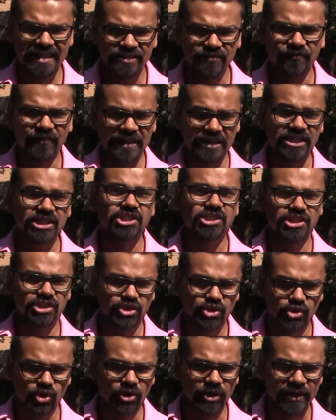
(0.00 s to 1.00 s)
It's a fictitious
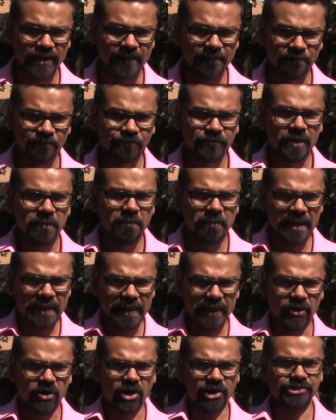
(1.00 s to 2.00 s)
story,
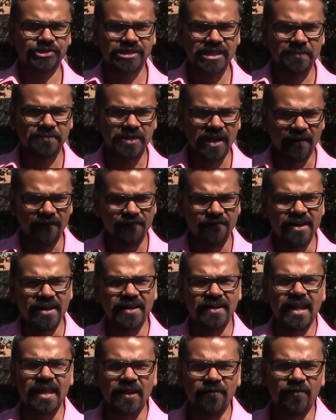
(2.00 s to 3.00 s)
but the concepts are
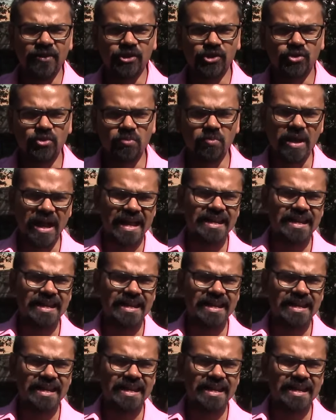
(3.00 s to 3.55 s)
very relevant to